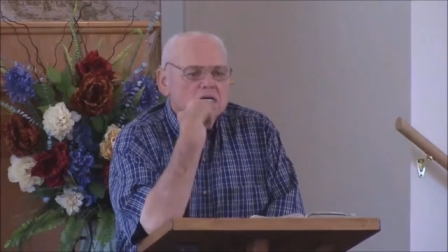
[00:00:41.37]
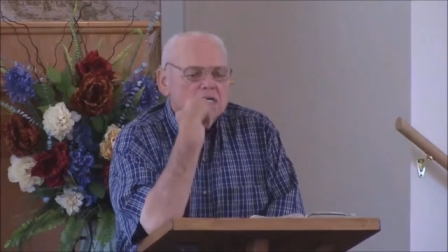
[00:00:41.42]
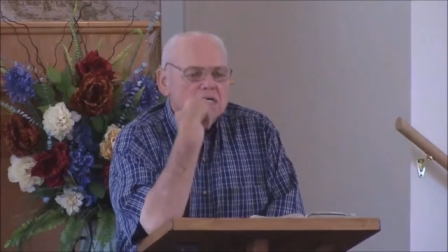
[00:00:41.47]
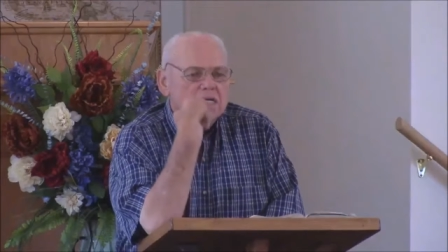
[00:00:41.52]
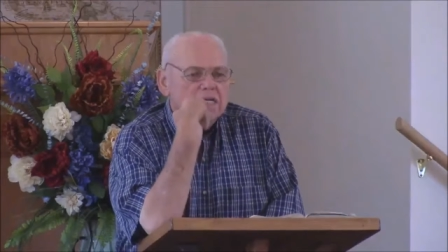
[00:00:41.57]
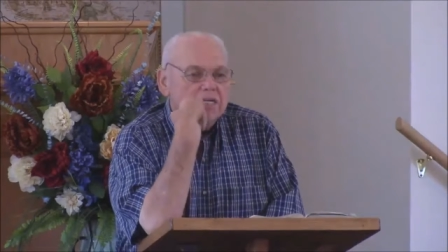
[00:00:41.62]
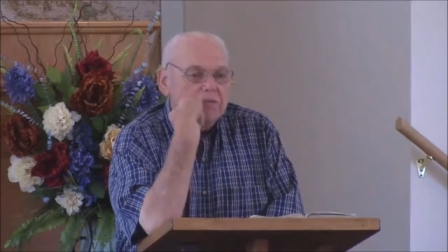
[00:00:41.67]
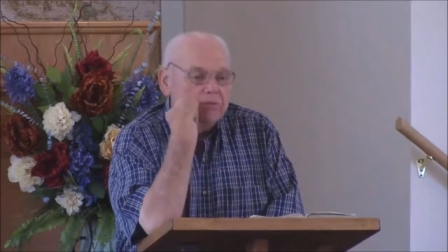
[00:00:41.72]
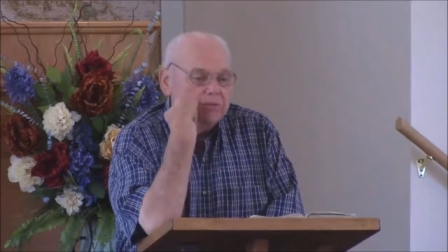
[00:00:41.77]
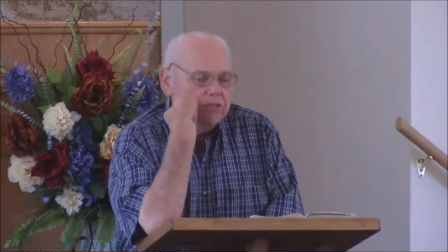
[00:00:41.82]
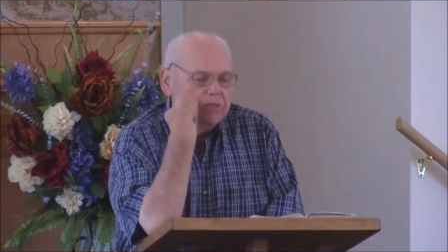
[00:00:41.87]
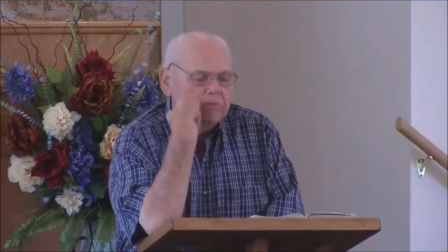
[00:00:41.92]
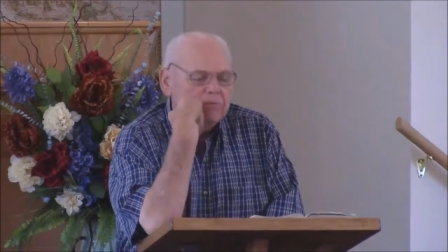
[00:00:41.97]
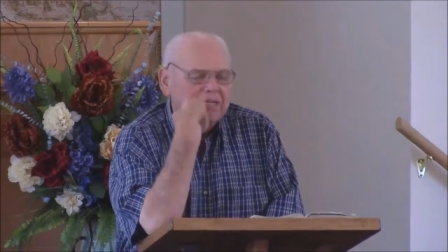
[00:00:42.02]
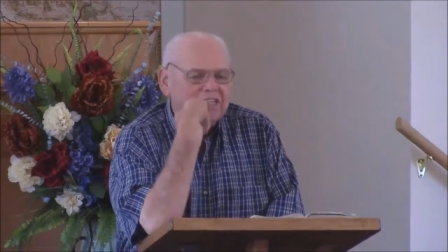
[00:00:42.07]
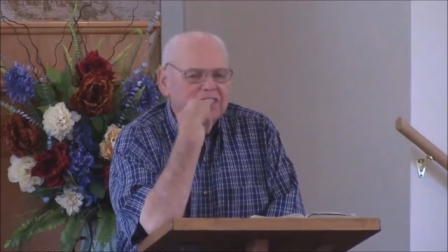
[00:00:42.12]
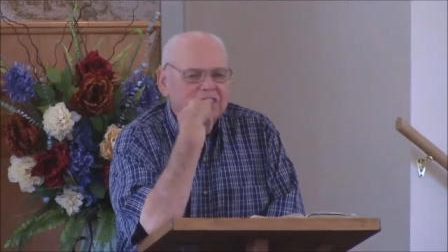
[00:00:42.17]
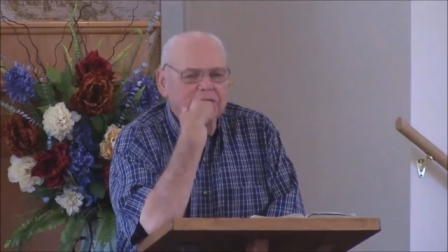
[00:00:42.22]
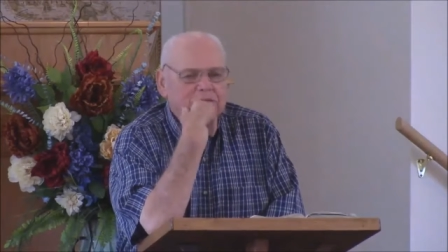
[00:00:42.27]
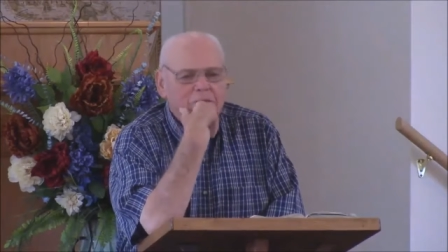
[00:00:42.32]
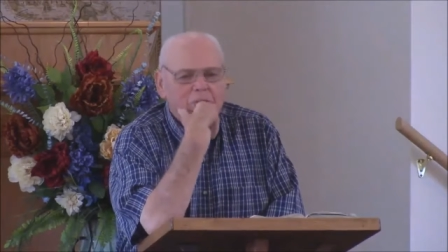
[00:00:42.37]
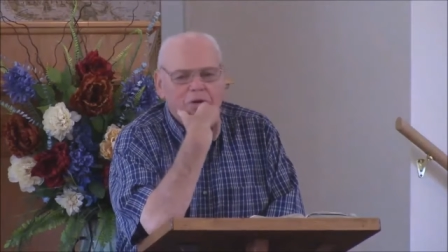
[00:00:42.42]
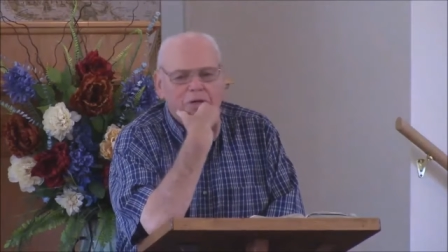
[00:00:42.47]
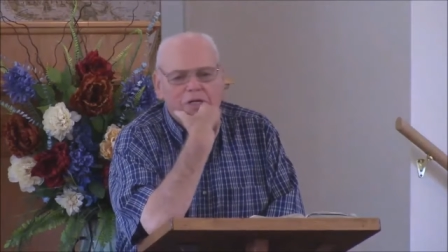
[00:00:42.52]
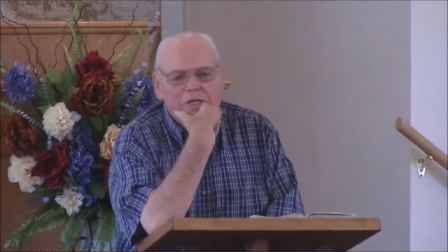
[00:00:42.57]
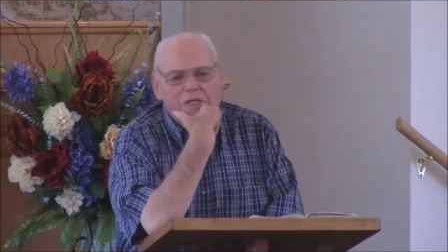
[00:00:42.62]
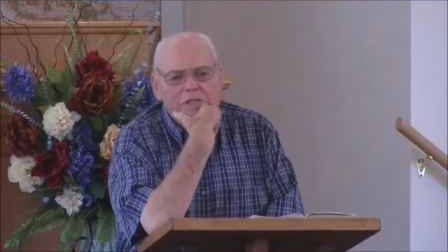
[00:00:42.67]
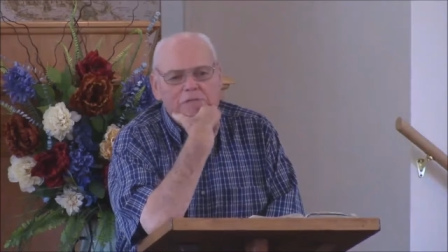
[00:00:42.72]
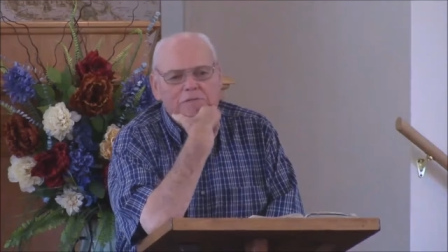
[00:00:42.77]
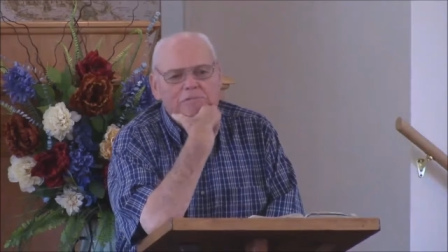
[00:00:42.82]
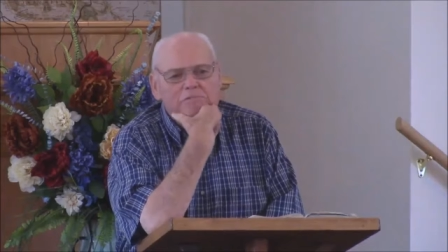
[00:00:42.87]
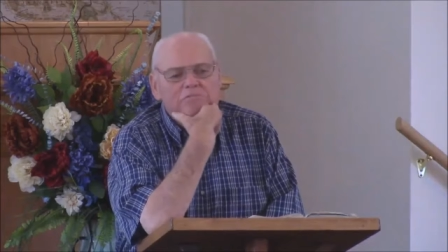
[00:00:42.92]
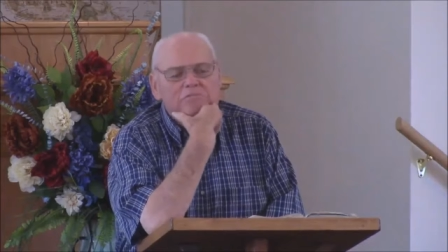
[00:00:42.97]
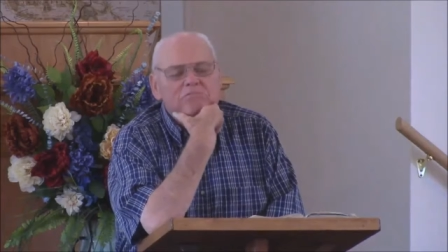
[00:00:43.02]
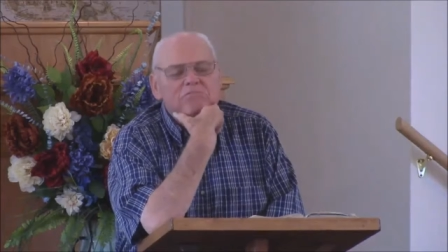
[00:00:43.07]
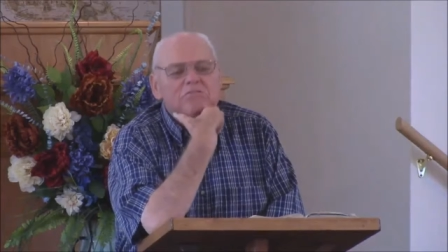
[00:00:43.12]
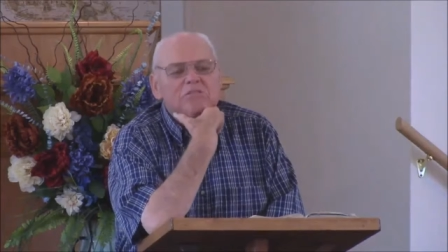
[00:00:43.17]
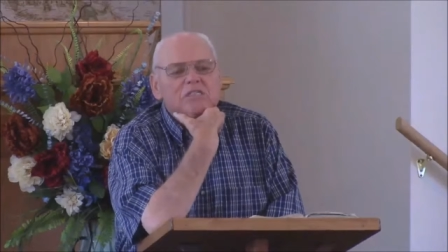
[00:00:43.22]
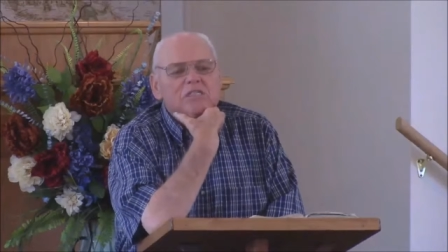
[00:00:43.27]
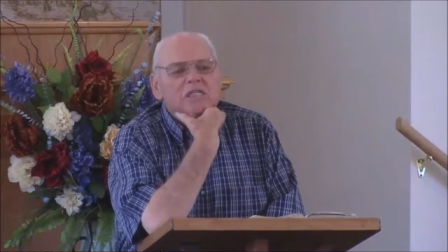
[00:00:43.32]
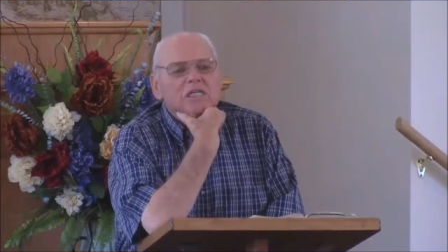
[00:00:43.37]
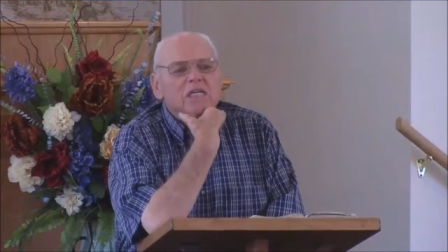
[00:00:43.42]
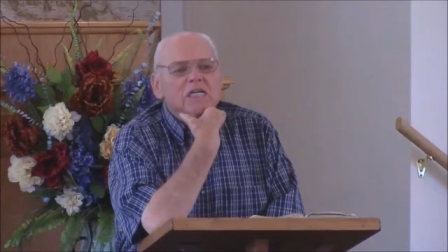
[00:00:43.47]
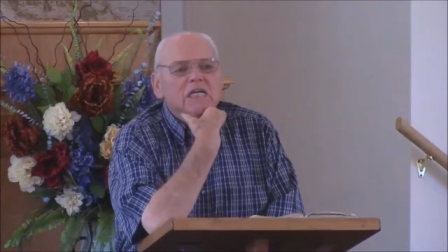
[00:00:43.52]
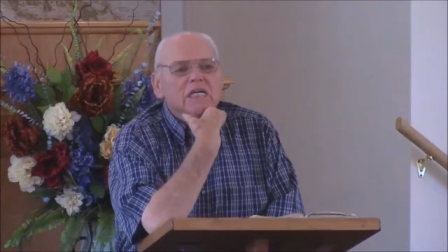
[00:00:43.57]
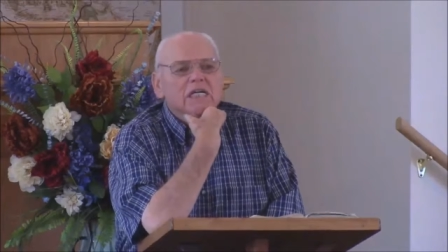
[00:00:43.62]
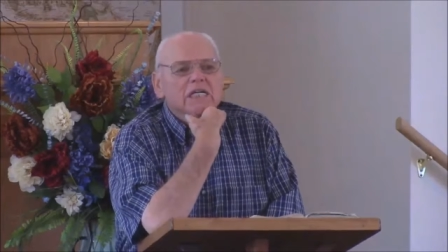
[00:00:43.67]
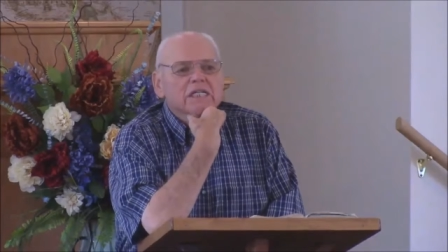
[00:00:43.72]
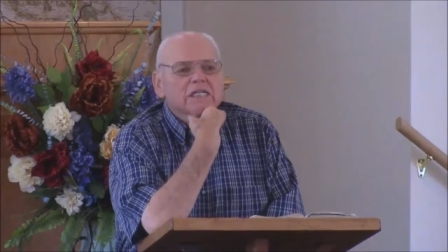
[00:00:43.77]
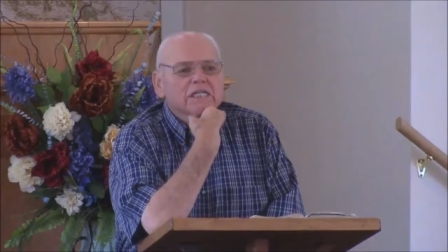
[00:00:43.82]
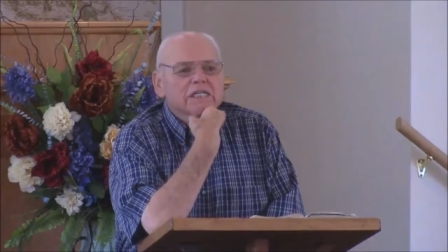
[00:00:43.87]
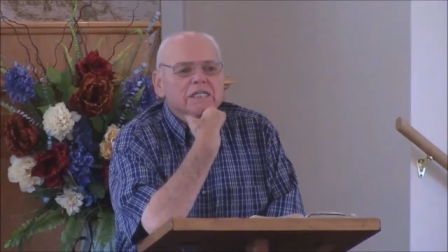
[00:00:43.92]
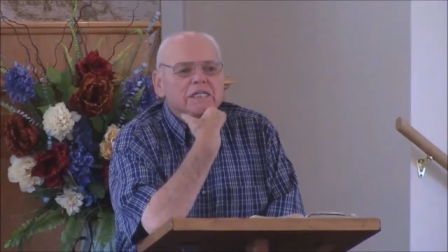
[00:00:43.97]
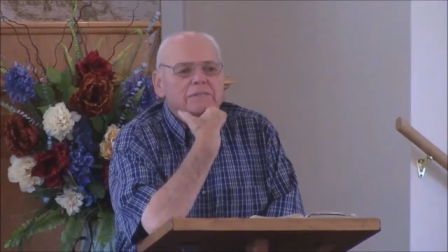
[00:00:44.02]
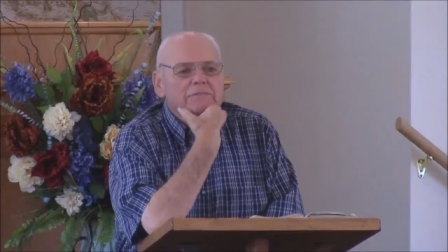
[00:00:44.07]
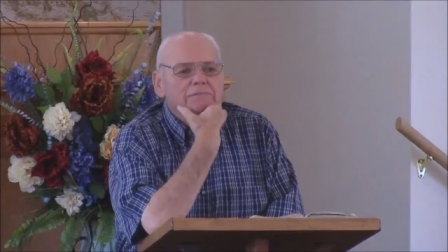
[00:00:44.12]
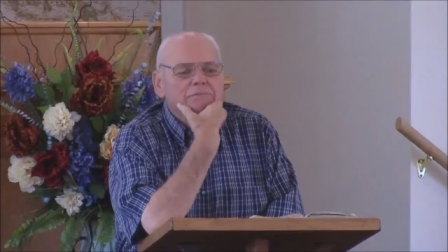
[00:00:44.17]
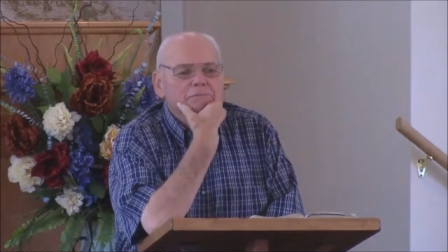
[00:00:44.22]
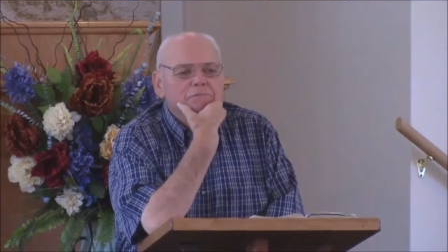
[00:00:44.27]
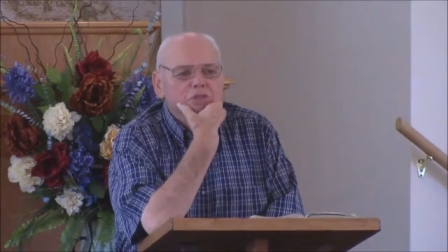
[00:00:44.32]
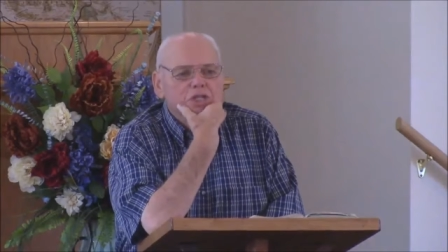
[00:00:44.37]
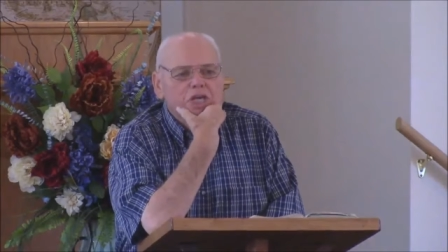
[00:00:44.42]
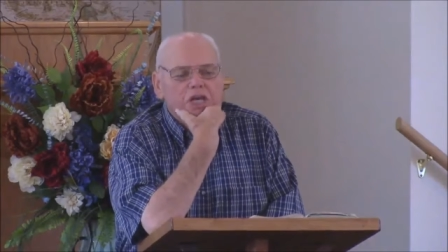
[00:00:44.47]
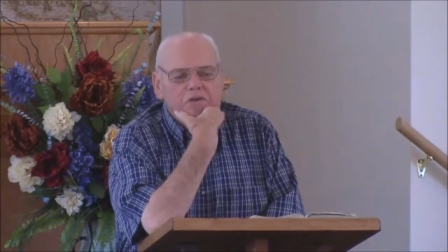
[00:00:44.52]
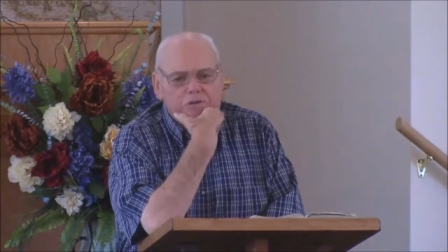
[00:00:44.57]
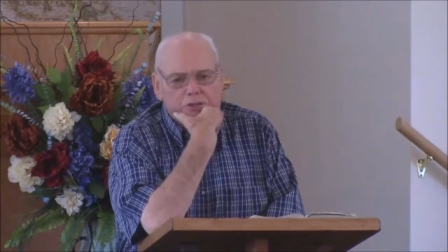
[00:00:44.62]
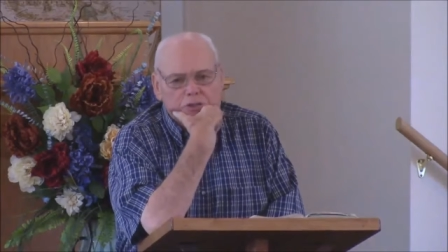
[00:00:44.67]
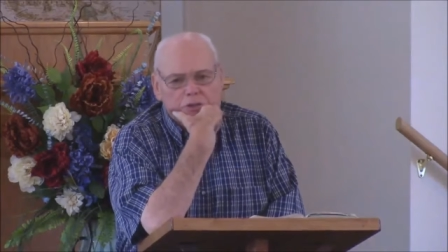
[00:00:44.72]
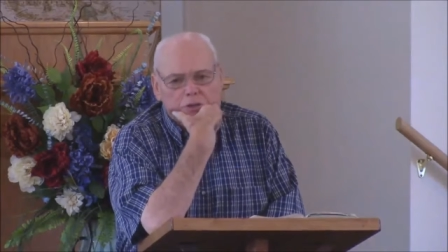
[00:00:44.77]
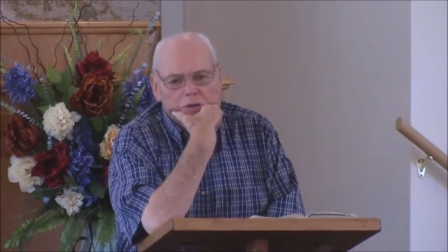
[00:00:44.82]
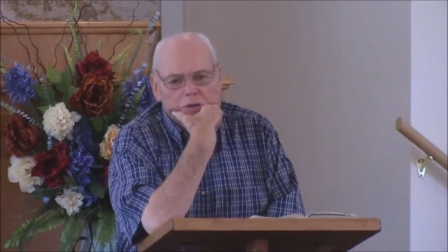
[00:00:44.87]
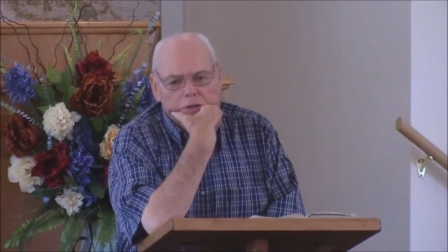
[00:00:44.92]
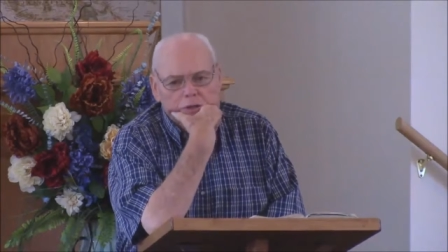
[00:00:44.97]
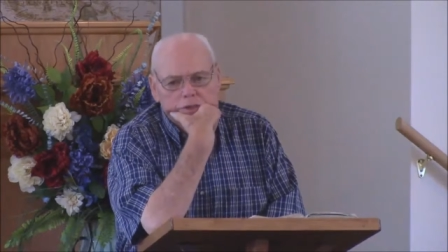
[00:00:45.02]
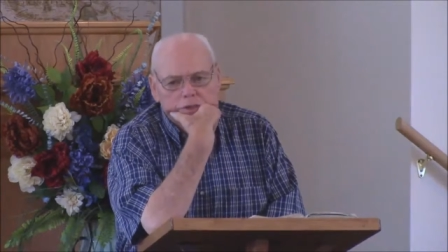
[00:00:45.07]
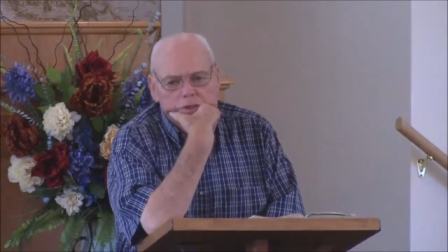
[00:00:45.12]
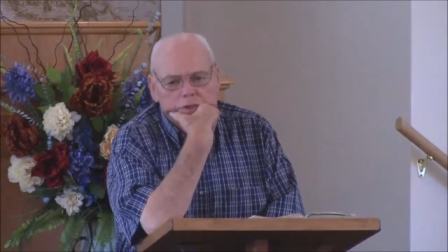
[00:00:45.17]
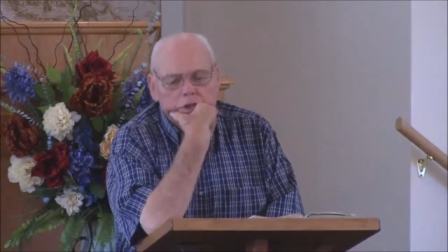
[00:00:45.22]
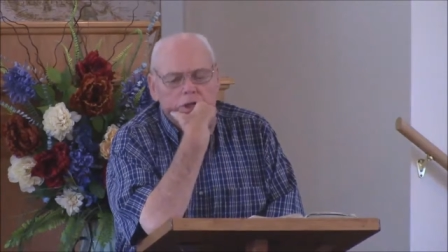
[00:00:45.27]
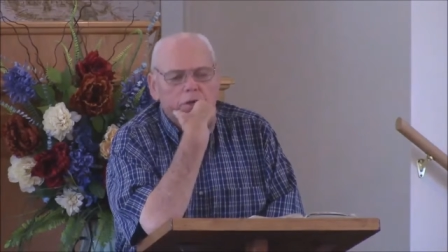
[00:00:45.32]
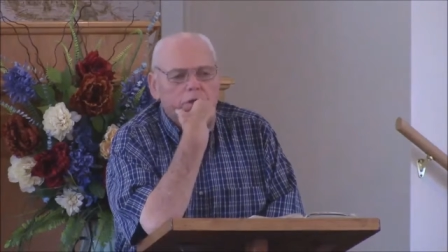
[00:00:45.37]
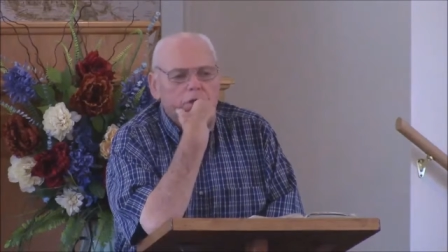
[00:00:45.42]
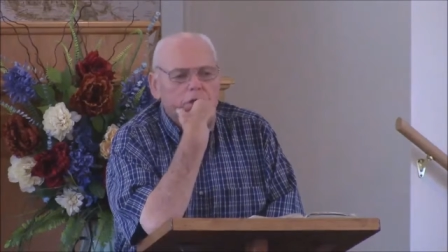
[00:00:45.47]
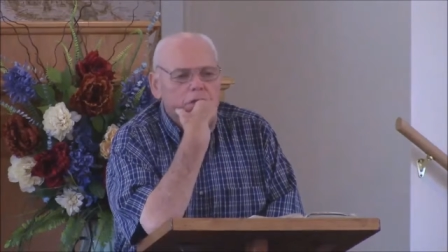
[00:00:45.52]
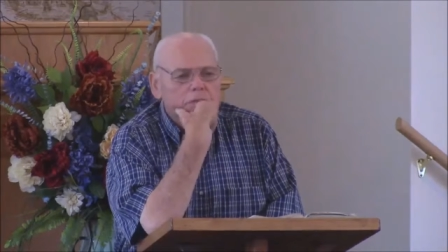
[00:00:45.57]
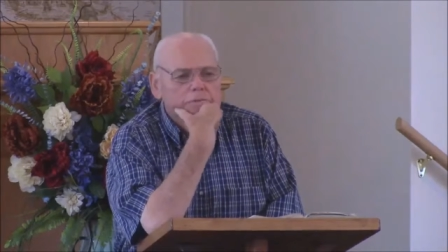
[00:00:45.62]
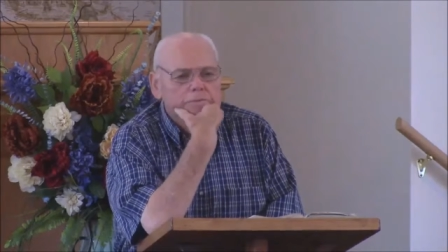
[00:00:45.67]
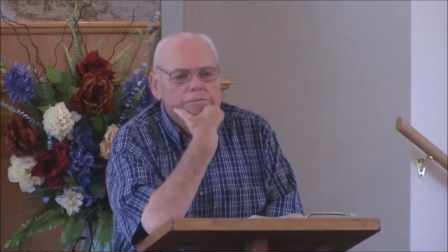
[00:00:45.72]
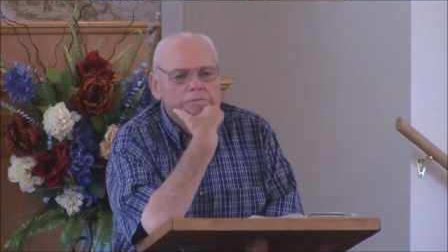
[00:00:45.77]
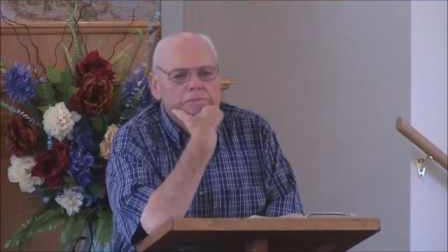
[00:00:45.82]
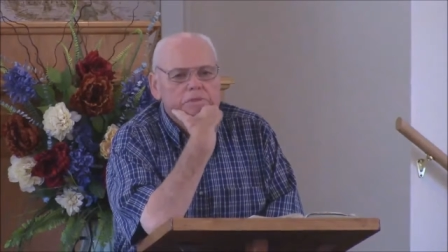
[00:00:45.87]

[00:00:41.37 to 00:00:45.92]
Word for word: and it was in basic training. And you have a sergeant of the guard,